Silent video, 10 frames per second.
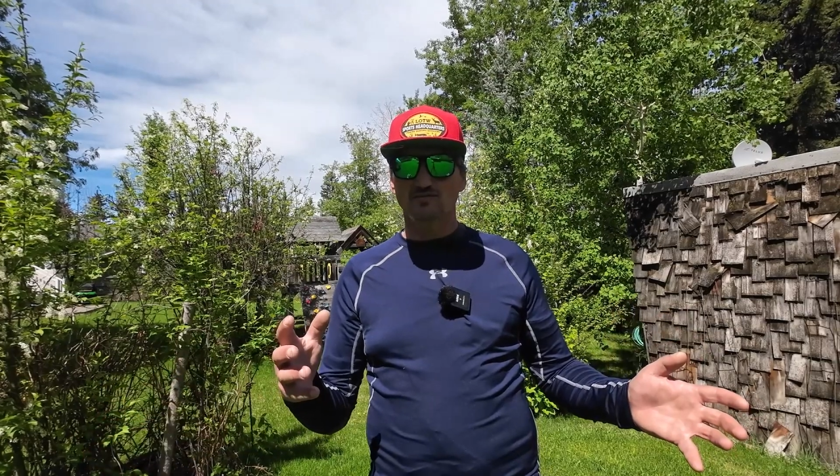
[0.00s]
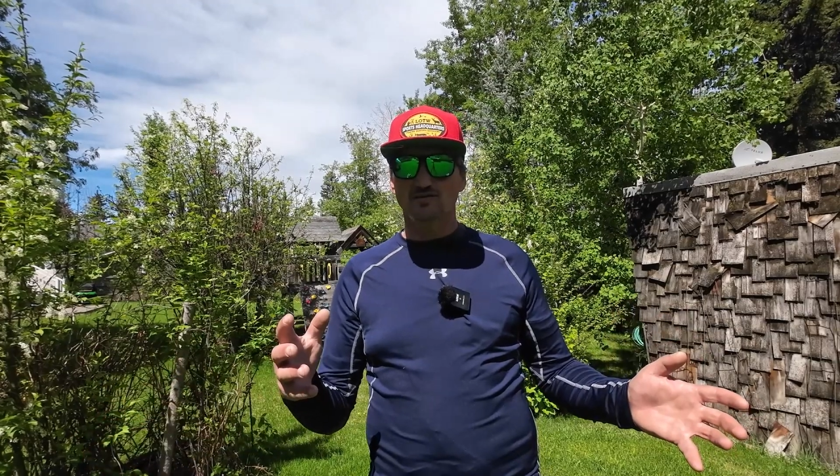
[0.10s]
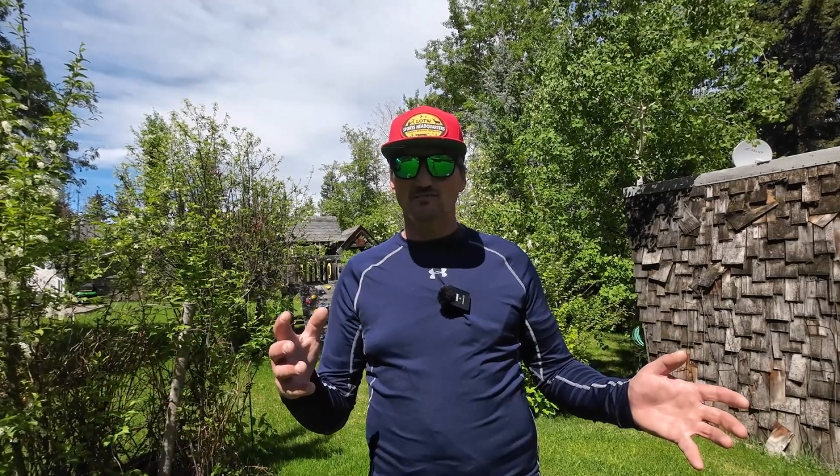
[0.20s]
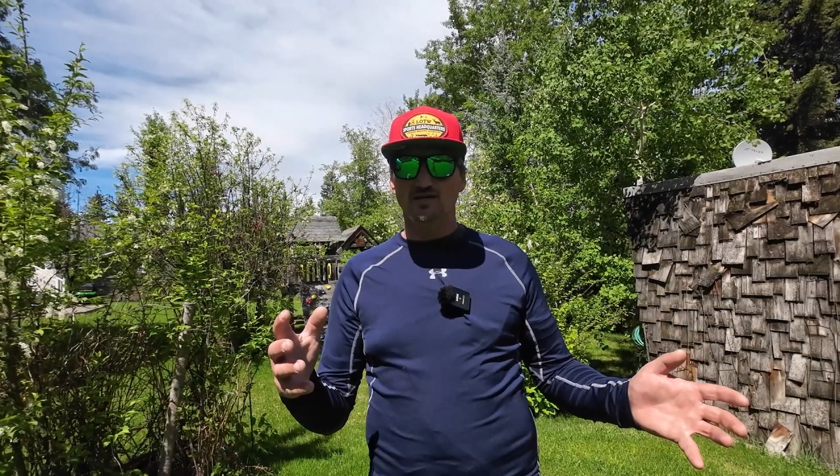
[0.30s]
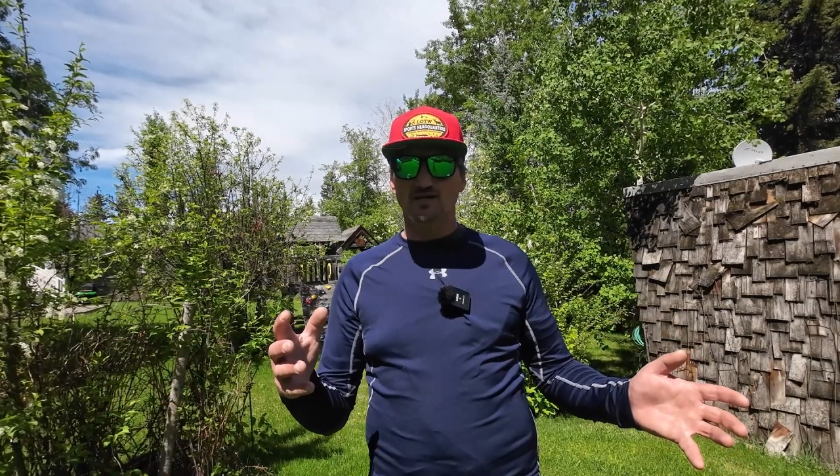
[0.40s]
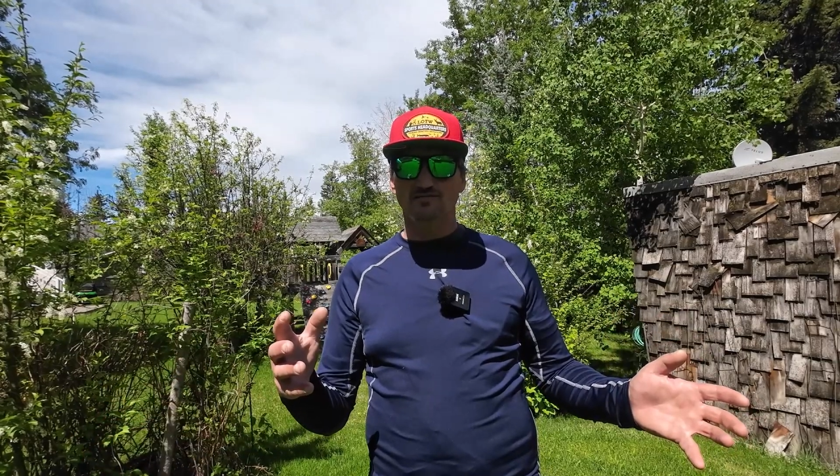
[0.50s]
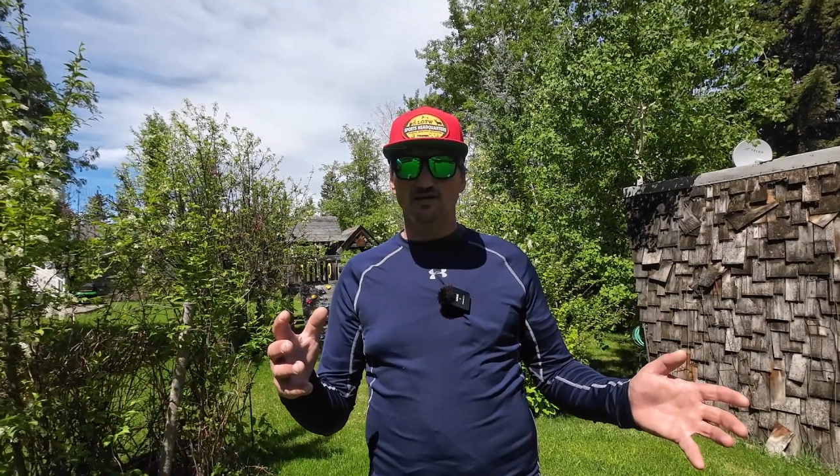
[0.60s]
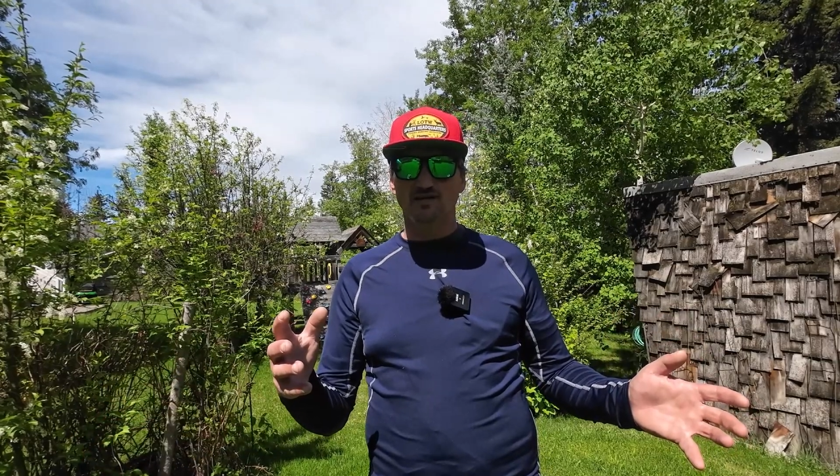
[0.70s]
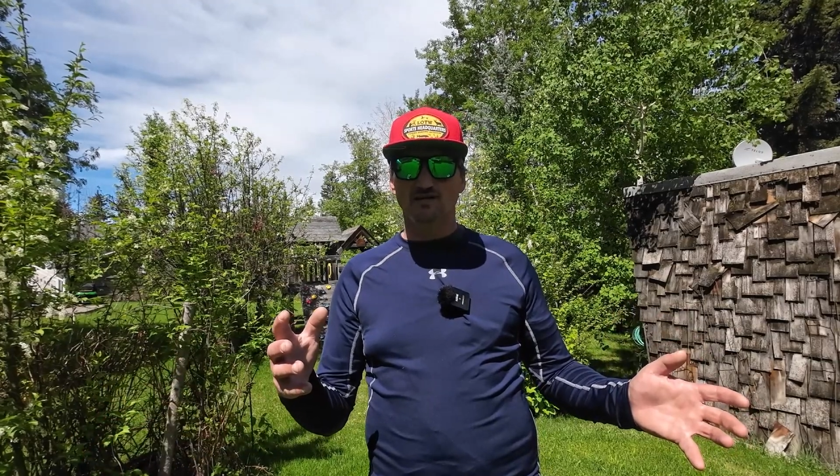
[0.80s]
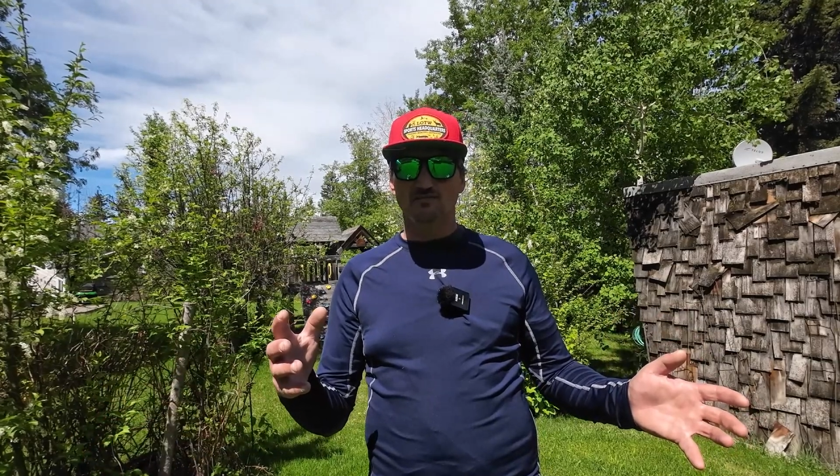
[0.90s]
me
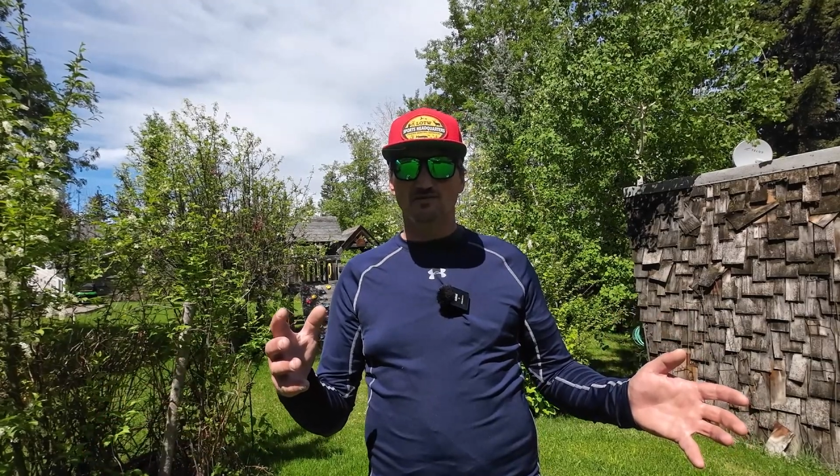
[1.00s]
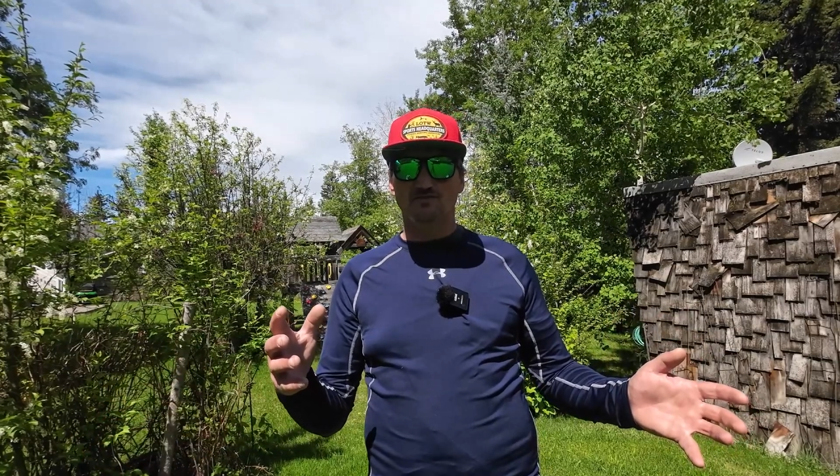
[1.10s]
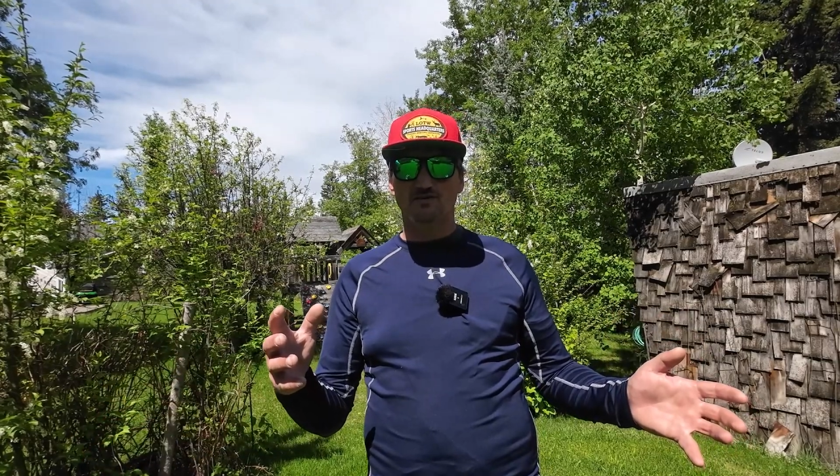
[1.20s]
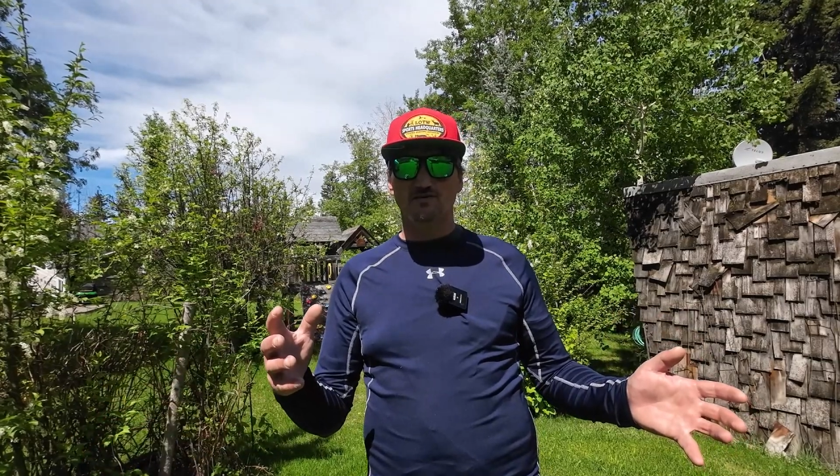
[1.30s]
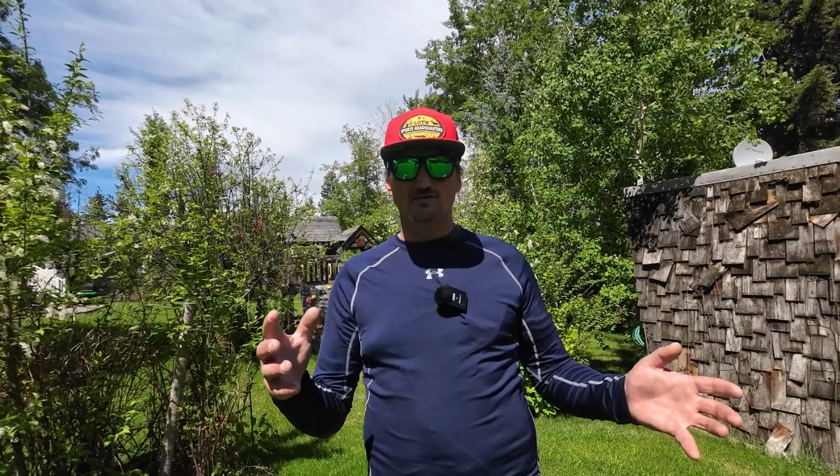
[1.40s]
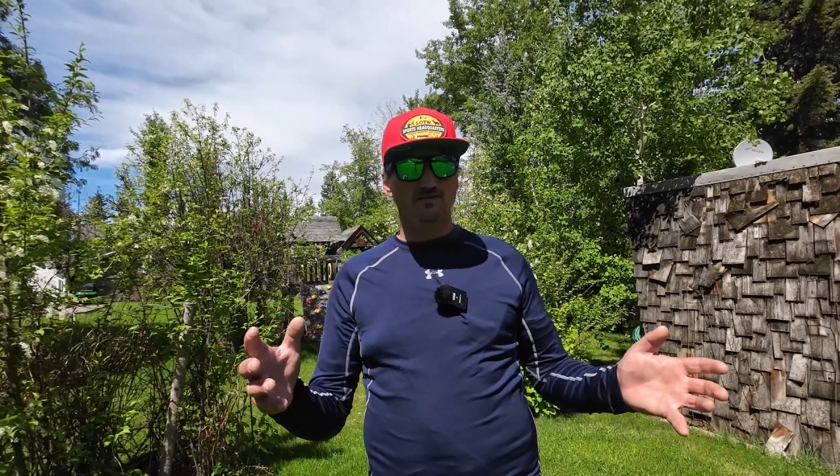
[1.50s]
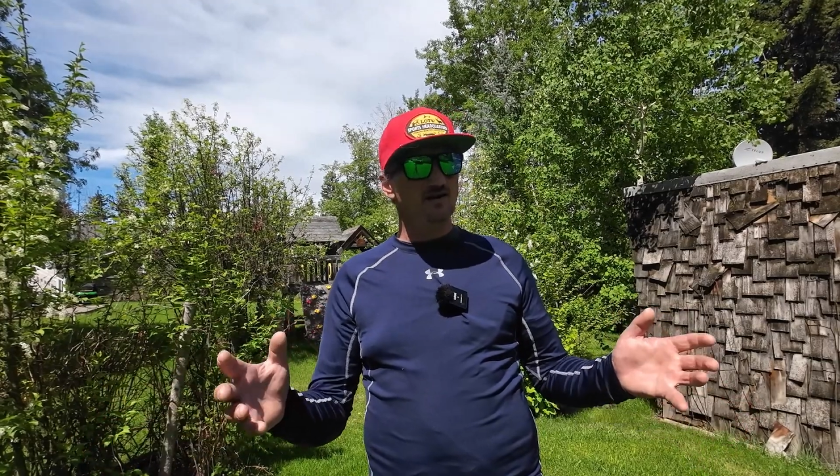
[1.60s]
gifting it to my father.